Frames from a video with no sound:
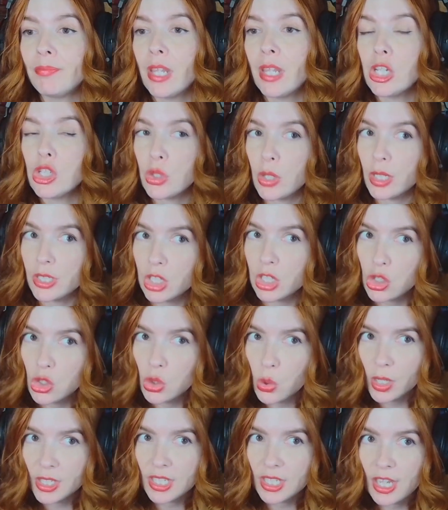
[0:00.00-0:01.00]
Interesting
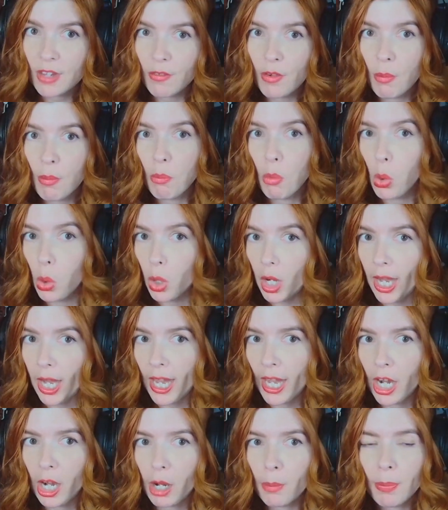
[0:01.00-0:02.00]
choice to give him more
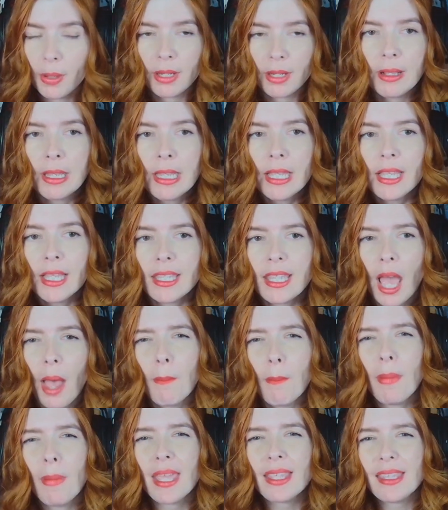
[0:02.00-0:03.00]
hair, but yeah,
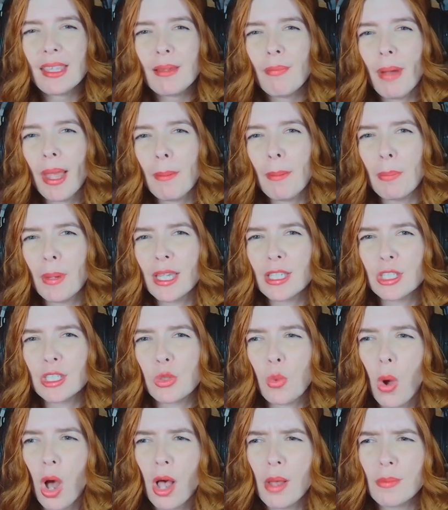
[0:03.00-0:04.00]
mainly my biggest
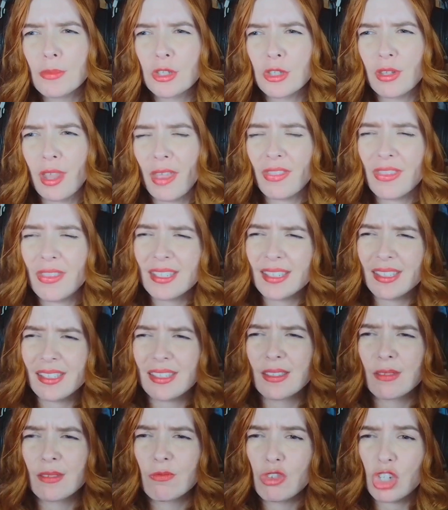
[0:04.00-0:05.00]
qualms are that this
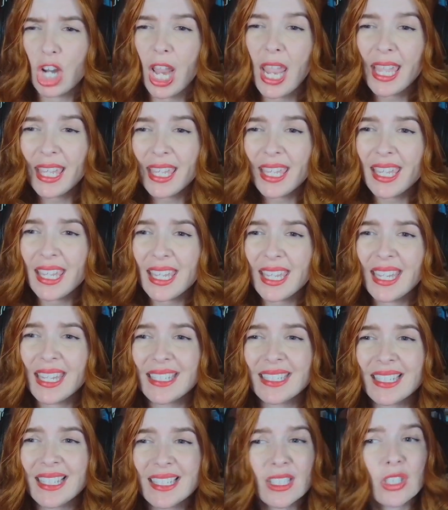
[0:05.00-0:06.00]
is janky,
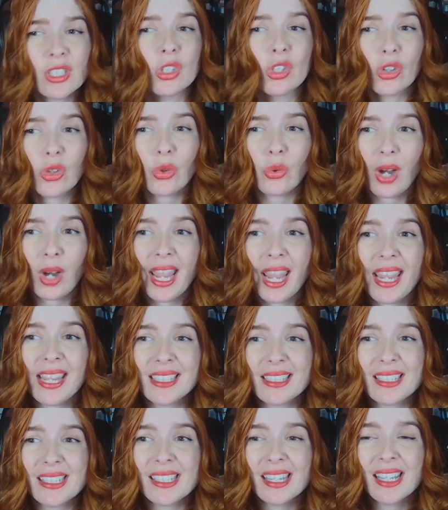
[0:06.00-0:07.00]
it doesn't look
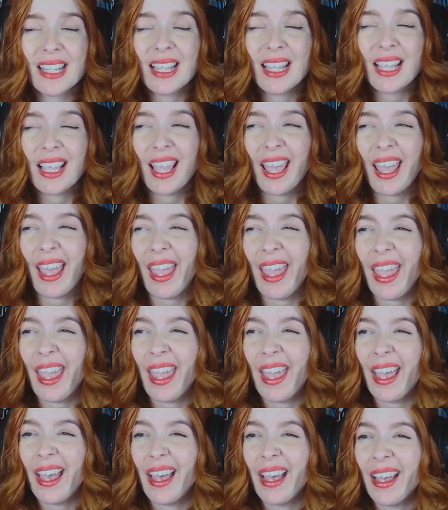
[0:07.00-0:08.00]
great,
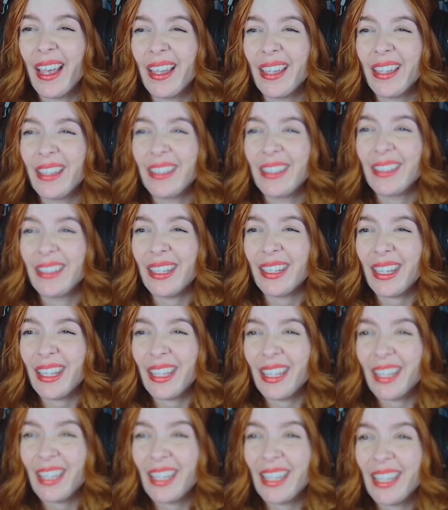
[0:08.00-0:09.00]
and
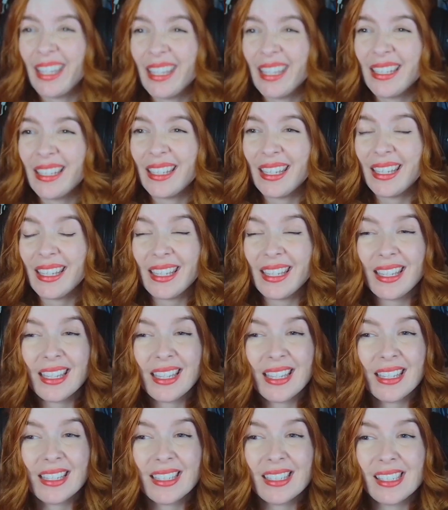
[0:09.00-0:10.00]
it
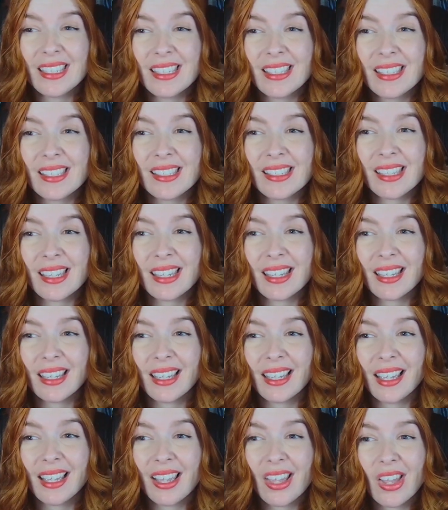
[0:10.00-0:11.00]
is
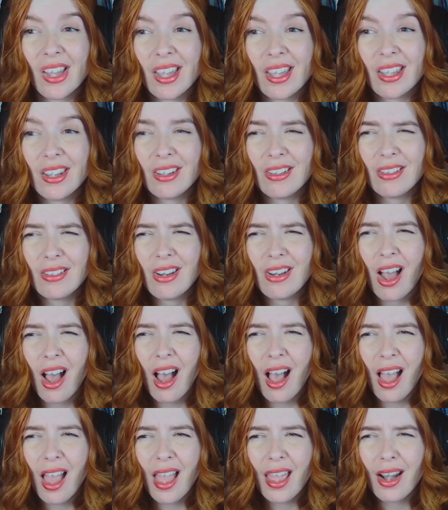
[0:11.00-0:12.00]

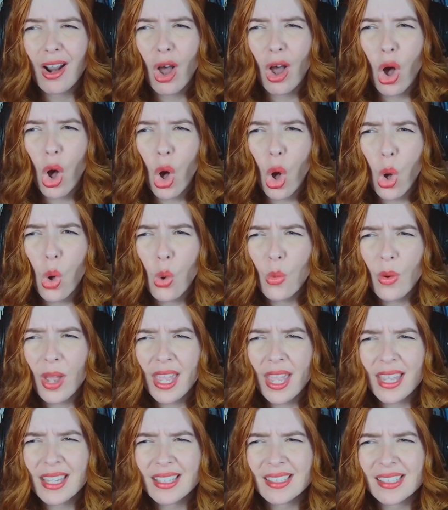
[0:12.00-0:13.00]
not
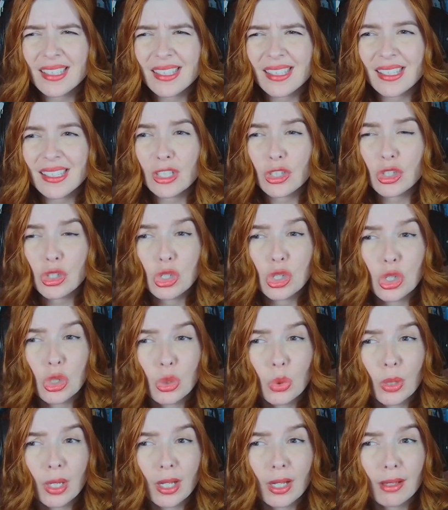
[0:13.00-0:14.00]
always
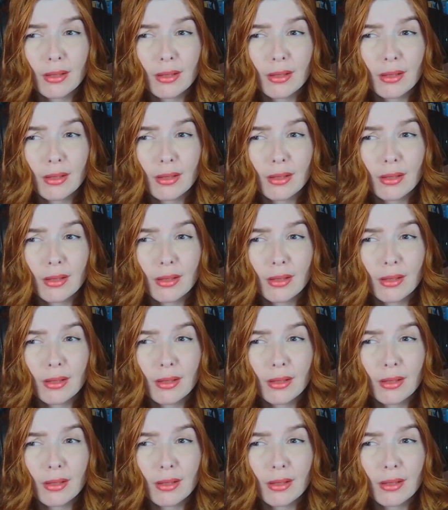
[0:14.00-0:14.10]
intuitive